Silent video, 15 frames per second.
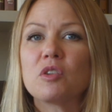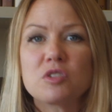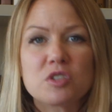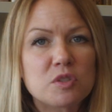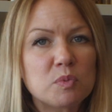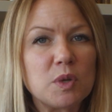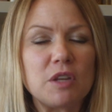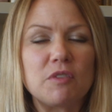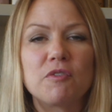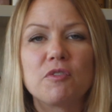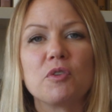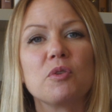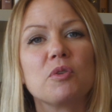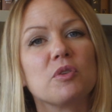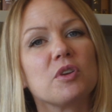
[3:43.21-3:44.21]
sweet
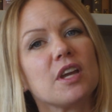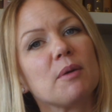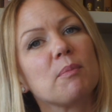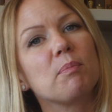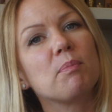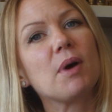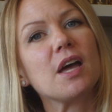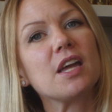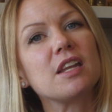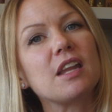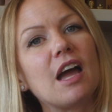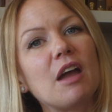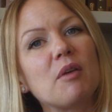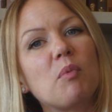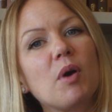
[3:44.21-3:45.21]
food, but
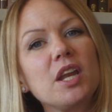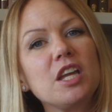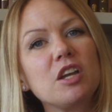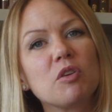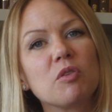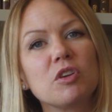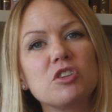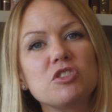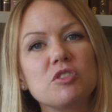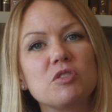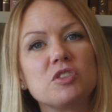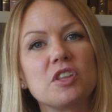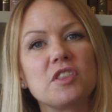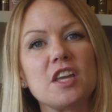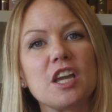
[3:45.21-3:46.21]
I want to encourage you
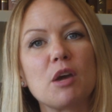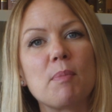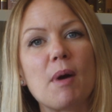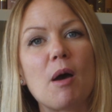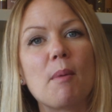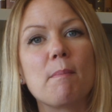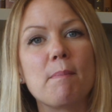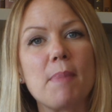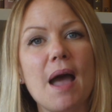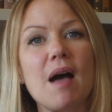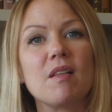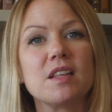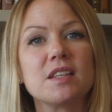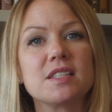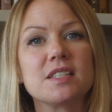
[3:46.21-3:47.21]
to think about
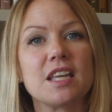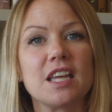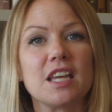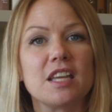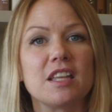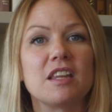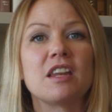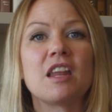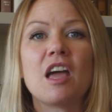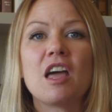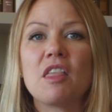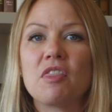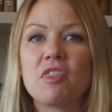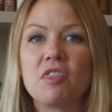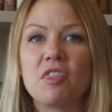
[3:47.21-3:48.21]
balance in
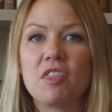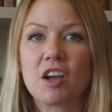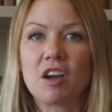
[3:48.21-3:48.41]
the